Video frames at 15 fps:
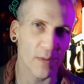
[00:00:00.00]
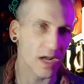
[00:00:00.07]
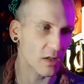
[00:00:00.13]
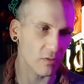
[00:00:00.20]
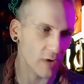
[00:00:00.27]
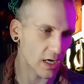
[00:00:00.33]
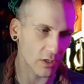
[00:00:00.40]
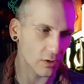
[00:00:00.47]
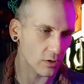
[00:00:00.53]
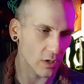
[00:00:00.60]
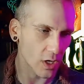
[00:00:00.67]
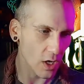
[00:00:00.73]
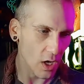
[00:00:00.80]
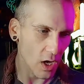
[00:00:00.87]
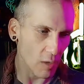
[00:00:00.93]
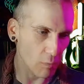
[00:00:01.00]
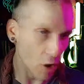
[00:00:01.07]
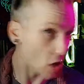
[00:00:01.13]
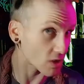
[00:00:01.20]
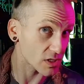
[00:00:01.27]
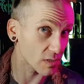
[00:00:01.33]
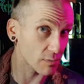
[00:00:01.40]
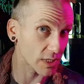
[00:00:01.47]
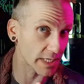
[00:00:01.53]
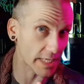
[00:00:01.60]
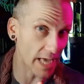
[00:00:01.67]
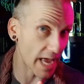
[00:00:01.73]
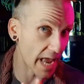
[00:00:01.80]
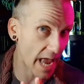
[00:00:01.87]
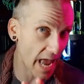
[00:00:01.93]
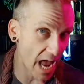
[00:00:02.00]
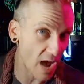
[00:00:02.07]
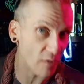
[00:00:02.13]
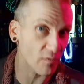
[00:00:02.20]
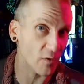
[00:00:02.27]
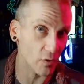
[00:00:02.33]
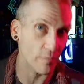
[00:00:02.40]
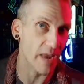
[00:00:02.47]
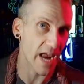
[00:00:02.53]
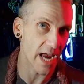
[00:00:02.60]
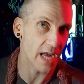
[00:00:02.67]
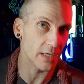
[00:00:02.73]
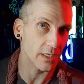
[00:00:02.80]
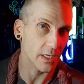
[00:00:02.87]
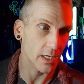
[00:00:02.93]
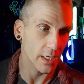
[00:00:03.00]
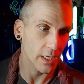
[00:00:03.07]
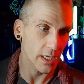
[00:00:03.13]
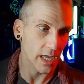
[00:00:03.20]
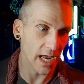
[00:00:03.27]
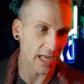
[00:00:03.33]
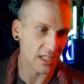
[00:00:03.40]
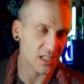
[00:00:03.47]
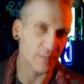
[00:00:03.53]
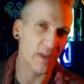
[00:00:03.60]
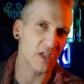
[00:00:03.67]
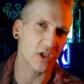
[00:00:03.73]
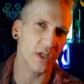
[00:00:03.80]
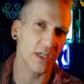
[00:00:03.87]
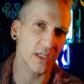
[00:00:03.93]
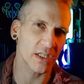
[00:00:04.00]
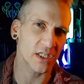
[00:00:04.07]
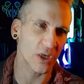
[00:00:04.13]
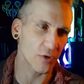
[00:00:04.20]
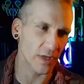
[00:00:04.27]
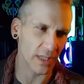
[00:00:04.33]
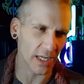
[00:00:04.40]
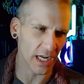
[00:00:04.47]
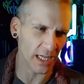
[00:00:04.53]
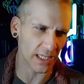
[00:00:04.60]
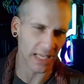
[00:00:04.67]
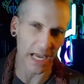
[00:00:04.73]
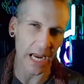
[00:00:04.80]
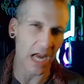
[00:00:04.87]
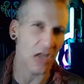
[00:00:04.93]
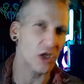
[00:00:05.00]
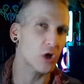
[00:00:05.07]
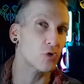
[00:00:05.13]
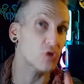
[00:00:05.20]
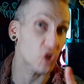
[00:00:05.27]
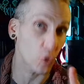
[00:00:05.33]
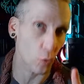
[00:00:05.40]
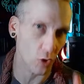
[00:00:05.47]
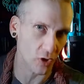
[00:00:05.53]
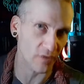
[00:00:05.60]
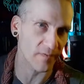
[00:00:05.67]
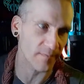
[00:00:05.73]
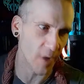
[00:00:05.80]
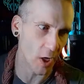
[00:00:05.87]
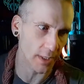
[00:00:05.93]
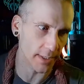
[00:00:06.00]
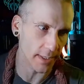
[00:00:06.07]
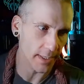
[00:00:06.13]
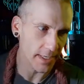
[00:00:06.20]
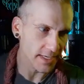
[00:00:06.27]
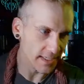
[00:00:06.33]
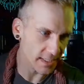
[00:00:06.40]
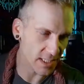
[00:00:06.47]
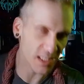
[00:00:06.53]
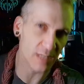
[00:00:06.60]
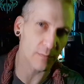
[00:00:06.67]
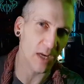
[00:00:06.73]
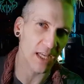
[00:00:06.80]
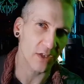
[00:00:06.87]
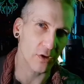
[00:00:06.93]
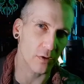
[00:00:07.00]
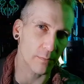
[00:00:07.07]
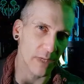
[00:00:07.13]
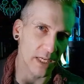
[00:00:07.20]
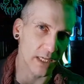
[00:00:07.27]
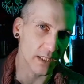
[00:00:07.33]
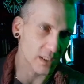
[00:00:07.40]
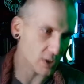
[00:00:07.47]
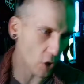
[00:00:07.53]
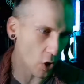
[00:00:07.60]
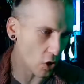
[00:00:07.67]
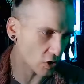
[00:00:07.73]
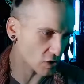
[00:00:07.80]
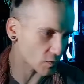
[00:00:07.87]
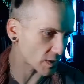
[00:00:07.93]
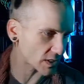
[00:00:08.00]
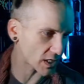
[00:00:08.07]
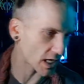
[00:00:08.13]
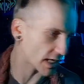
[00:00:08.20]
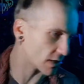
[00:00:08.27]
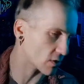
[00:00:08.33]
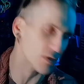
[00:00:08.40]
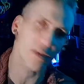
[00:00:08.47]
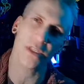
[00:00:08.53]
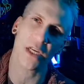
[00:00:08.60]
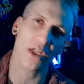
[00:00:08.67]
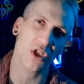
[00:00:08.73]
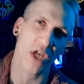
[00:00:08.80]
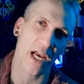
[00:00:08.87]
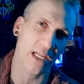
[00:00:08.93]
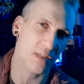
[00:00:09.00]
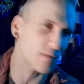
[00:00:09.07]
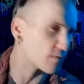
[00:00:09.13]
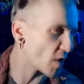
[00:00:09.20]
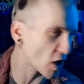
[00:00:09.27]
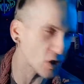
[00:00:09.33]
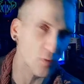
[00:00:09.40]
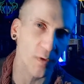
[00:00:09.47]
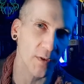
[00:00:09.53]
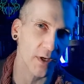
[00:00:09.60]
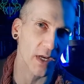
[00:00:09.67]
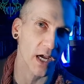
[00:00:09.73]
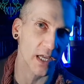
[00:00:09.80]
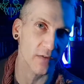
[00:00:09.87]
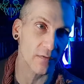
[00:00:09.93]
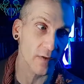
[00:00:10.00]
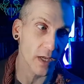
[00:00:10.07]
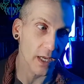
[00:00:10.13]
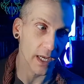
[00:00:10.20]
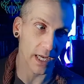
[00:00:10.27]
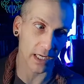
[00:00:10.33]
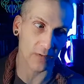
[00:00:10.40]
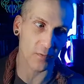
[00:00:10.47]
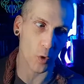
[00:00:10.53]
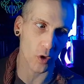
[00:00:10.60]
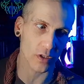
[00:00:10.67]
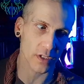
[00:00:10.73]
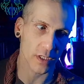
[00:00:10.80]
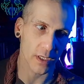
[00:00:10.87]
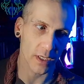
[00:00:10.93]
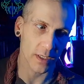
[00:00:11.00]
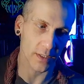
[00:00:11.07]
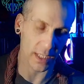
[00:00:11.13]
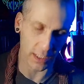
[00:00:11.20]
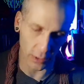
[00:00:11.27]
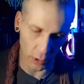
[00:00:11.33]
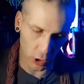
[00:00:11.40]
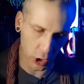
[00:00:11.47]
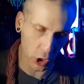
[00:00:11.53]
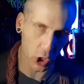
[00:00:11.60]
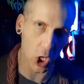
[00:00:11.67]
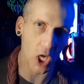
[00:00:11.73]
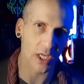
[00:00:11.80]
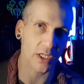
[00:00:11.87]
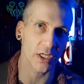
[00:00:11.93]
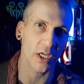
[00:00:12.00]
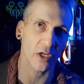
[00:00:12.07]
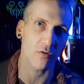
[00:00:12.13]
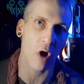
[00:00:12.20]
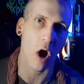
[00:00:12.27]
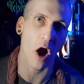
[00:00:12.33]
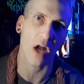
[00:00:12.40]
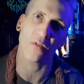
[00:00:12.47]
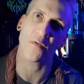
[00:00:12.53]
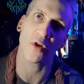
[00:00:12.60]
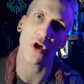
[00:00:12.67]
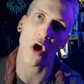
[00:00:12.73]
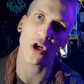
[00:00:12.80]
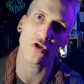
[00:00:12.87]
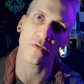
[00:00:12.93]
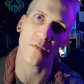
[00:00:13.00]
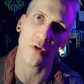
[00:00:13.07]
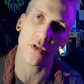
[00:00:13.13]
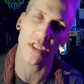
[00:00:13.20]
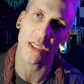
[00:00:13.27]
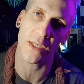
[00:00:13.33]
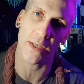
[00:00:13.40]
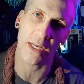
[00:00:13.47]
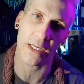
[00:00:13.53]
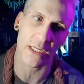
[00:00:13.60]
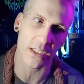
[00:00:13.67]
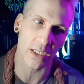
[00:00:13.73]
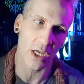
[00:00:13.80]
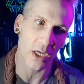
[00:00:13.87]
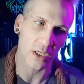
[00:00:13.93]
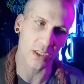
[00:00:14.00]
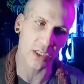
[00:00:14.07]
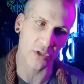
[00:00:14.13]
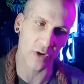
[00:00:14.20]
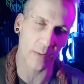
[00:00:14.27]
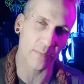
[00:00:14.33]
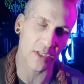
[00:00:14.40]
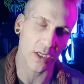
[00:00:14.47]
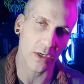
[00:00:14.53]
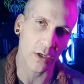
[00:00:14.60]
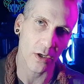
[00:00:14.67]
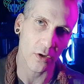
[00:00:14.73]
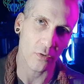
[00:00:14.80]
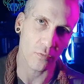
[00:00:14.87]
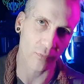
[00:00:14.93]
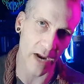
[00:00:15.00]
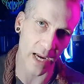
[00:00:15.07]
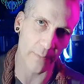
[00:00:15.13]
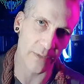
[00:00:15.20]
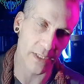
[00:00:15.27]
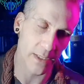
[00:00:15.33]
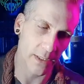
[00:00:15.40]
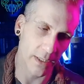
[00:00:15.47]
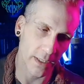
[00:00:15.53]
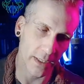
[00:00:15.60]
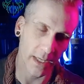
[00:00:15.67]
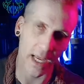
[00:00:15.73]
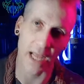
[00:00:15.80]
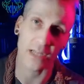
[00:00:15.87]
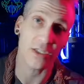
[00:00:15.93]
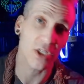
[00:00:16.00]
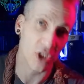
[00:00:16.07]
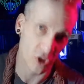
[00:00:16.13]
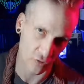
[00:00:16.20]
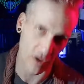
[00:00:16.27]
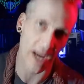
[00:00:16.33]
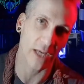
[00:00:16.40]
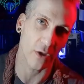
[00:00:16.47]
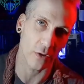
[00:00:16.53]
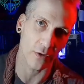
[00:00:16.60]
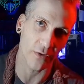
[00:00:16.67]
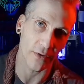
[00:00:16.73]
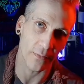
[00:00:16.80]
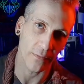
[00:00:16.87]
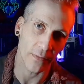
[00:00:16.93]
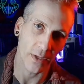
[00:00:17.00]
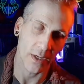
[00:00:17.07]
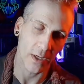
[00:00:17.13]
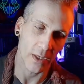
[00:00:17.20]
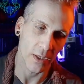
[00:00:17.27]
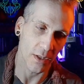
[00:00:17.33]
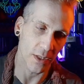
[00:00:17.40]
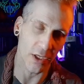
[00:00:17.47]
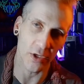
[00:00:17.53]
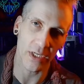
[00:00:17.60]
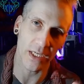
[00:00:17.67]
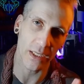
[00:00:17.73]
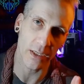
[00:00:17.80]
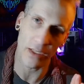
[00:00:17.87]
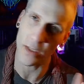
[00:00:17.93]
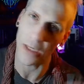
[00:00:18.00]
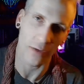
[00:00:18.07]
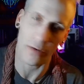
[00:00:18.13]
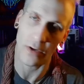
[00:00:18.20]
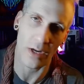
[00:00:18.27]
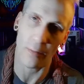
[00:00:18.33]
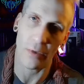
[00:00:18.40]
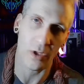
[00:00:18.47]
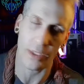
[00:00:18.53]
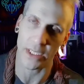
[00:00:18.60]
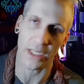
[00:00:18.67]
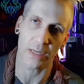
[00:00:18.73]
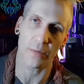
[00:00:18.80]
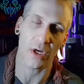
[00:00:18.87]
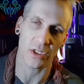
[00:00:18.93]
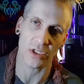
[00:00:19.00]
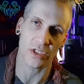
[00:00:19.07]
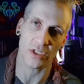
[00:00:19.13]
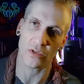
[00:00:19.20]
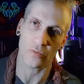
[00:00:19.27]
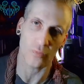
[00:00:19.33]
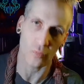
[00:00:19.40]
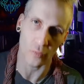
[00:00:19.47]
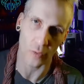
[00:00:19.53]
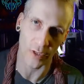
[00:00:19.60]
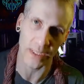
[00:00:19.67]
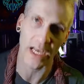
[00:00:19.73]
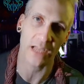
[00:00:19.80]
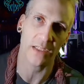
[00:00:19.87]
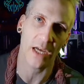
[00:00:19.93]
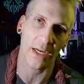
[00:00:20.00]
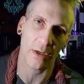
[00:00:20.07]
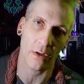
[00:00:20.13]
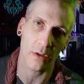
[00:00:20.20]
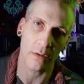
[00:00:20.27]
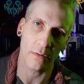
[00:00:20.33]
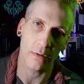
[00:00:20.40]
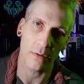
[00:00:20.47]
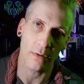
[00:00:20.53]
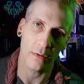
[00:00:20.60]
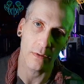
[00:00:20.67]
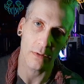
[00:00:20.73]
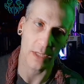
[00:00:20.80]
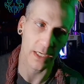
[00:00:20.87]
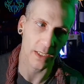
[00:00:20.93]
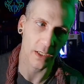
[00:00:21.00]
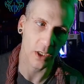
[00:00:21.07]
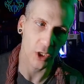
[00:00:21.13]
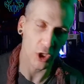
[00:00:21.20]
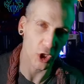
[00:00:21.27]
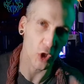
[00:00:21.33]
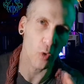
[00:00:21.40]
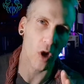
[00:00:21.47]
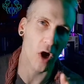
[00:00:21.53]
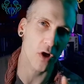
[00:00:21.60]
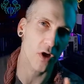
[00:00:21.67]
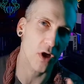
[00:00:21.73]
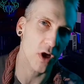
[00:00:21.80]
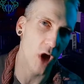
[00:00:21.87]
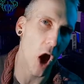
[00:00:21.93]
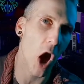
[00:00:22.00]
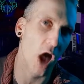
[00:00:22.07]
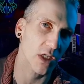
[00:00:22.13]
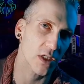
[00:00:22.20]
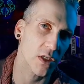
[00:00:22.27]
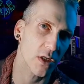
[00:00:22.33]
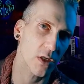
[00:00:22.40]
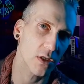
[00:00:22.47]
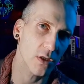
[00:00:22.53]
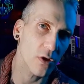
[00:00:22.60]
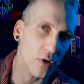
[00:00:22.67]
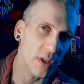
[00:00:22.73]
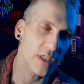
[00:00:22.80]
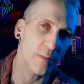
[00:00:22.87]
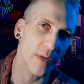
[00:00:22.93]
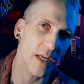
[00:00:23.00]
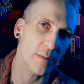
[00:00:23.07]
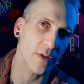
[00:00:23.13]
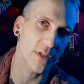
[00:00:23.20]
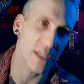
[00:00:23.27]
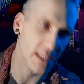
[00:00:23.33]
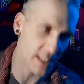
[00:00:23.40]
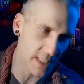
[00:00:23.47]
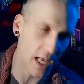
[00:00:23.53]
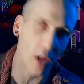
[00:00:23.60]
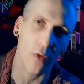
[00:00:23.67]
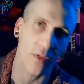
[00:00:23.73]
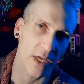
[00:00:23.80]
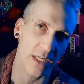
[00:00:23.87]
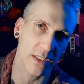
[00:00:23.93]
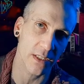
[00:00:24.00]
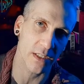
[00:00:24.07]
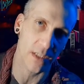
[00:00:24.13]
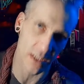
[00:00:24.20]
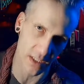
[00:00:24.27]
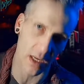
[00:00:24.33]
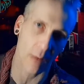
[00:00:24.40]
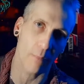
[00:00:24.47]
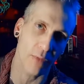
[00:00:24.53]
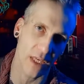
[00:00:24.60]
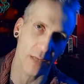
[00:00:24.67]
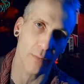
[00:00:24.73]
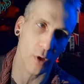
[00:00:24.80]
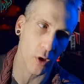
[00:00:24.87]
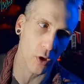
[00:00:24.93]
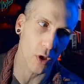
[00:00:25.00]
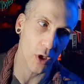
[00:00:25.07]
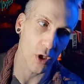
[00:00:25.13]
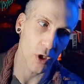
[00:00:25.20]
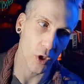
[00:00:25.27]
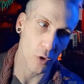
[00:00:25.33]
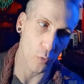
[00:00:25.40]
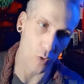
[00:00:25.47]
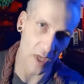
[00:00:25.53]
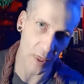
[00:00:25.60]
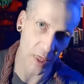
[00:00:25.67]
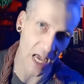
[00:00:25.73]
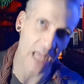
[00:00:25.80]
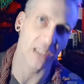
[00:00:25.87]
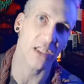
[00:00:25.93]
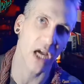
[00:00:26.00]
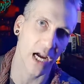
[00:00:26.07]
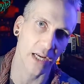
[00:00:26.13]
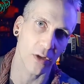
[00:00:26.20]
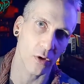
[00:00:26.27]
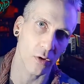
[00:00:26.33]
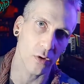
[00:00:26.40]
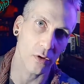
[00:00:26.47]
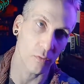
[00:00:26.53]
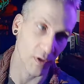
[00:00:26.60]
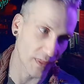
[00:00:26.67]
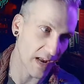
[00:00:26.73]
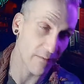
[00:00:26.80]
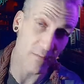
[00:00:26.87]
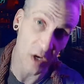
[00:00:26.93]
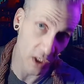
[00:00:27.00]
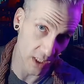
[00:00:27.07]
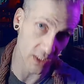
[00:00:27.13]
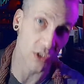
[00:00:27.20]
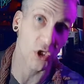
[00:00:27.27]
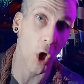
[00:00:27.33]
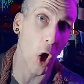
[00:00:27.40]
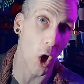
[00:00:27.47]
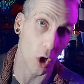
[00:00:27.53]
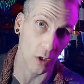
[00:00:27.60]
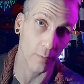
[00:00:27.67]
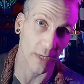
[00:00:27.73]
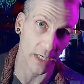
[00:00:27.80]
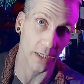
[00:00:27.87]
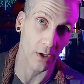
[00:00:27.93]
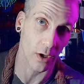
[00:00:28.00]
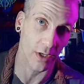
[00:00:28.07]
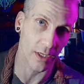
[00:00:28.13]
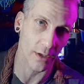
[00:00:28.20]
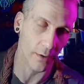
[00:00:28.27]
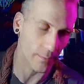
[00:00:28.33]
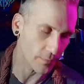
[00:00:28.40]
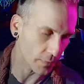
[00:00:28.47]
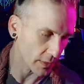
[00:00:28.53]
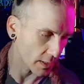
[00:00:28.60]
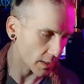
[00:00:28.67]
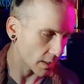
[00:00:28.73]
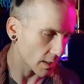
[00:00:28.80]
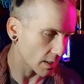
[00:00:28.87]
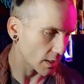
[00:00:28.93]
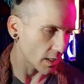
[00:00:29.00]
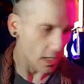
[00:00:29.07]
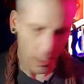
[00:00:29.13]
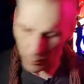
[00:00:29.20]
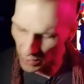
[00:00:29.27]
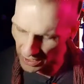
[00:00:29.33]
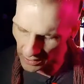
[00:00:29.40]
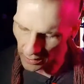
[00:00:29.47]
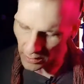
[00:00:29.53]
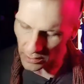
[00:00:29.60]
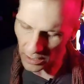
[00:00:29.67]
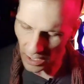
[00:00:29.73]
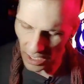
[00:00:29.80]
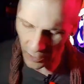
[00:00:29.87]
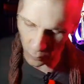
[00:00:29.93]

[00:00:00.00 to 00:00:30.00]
metal record possibly ever made, and especially considering that I can use the word fun despite there being songs with titles such as Fucked with a Knife and, of course, the lightning rod for controversy that is Stripped, Raped, and Strangled. They're not pulling any punches with that title. Like, you are not going to be able to sell this to some people with that title, with that fucking song being on here. But I